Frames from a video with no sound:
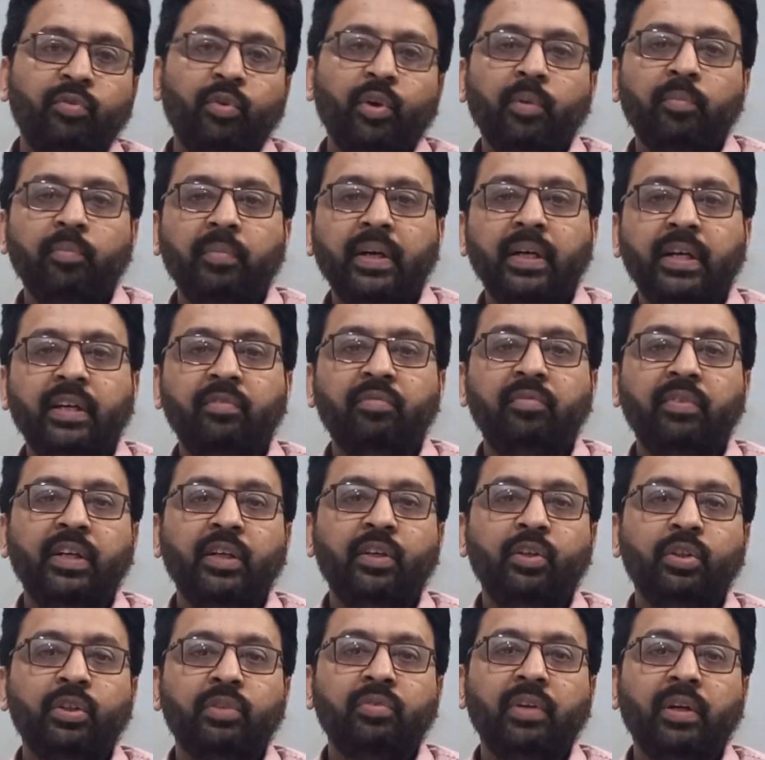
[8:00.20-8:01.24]
informative
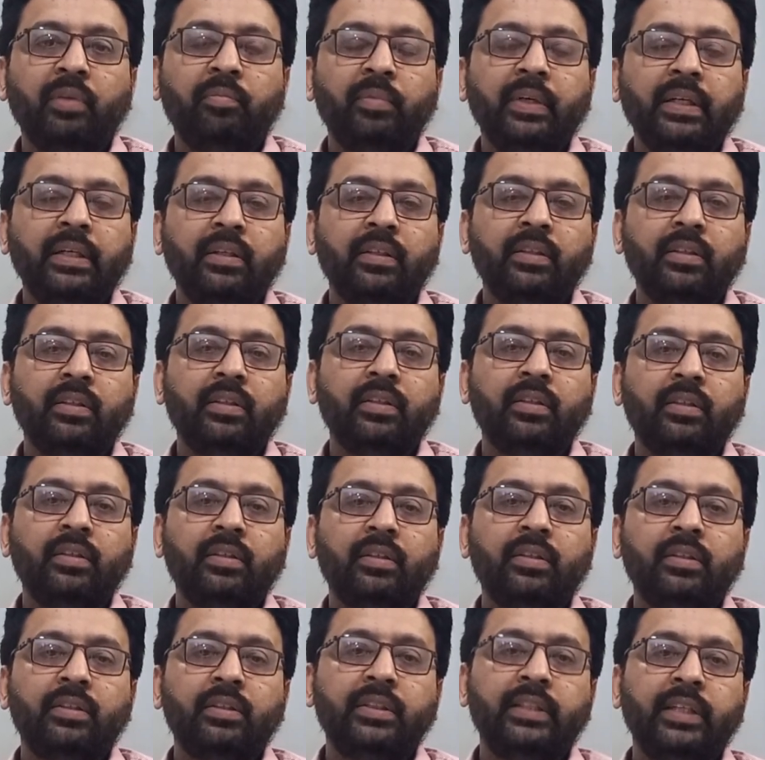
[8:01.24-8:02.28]
videos will be
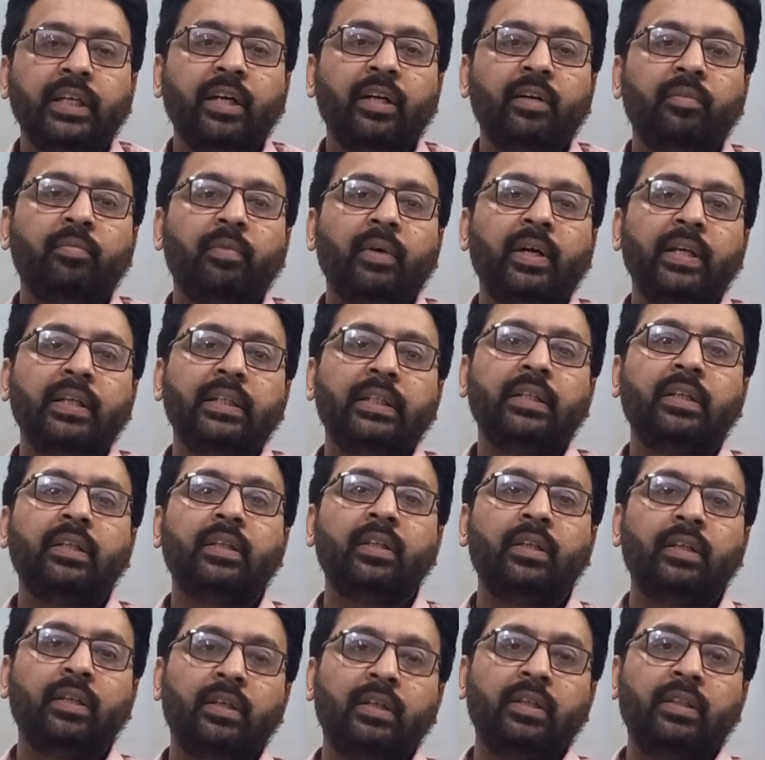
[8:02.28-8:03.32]
shared by
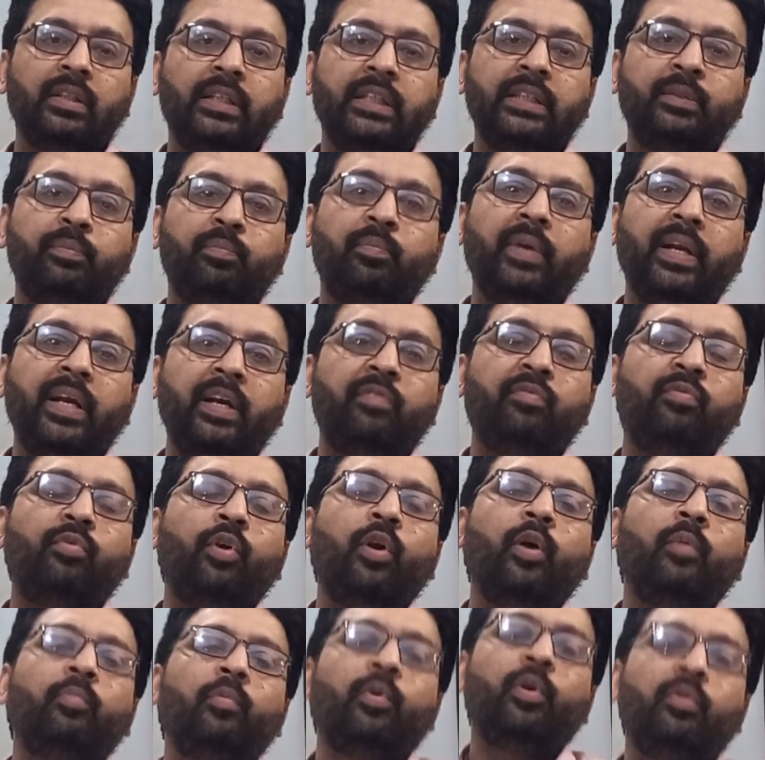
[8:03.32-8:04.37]
this
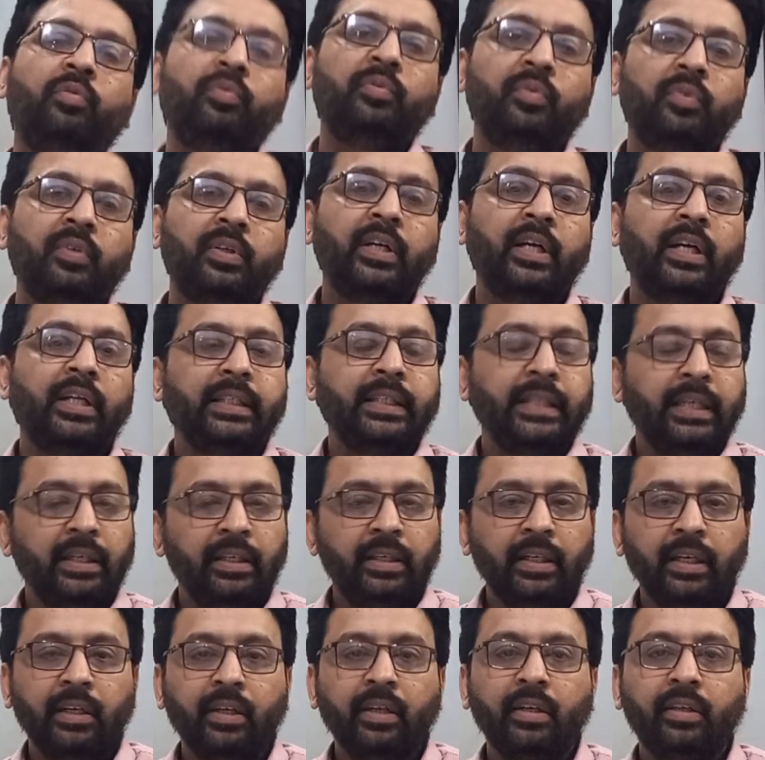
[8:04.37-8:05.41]
platform of
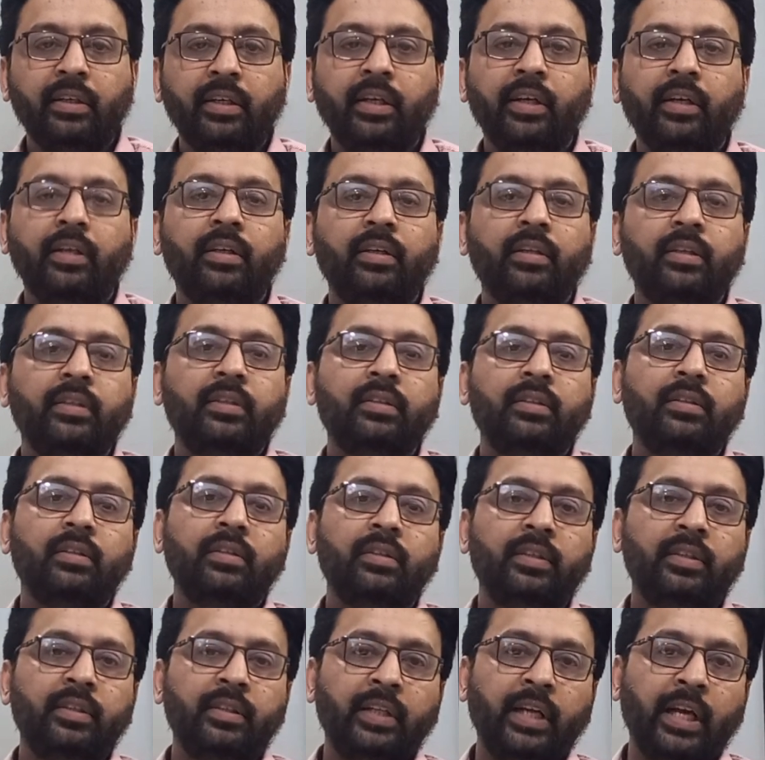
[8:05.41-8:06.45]
Ateeq Dental Care.
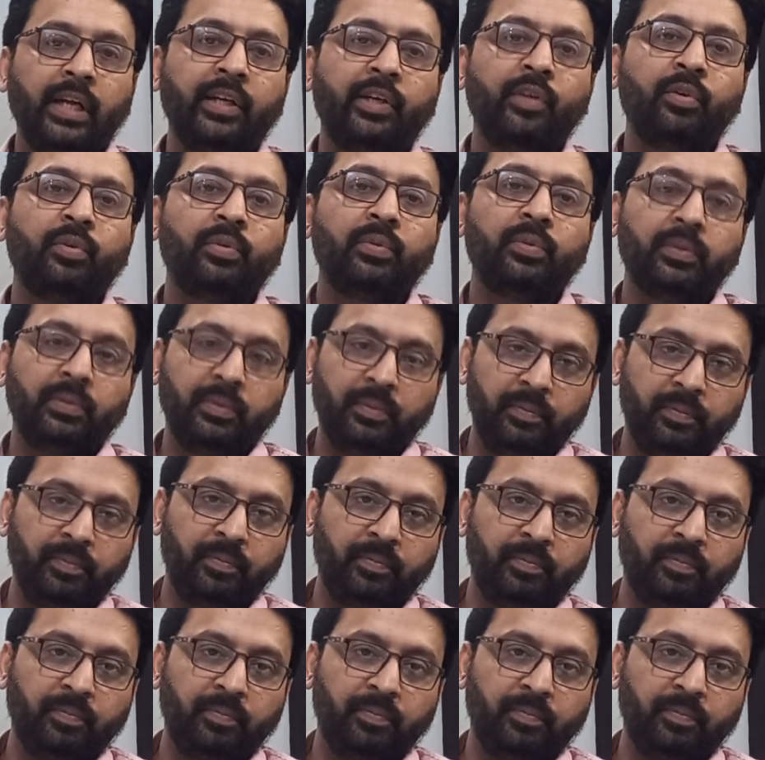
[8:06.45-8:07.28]
Thank you.